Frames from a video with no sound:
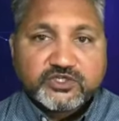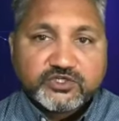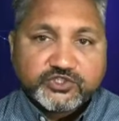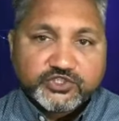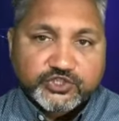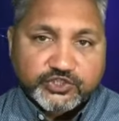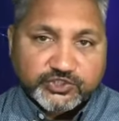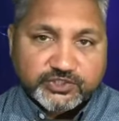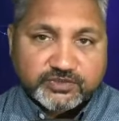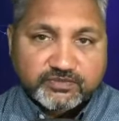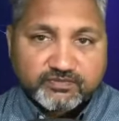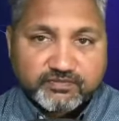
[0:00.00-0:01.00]

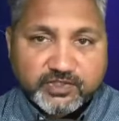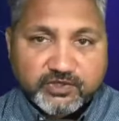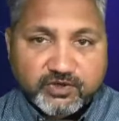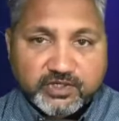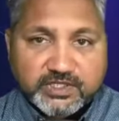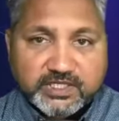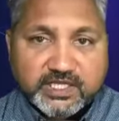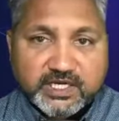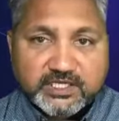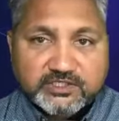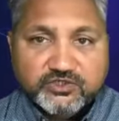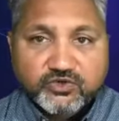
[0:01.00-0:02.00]
shirt. They call it
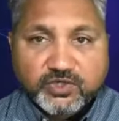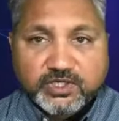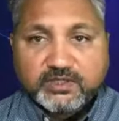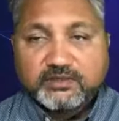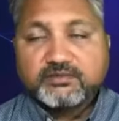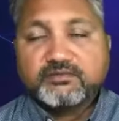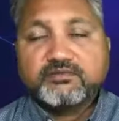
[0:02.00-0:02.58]
kiras gorin.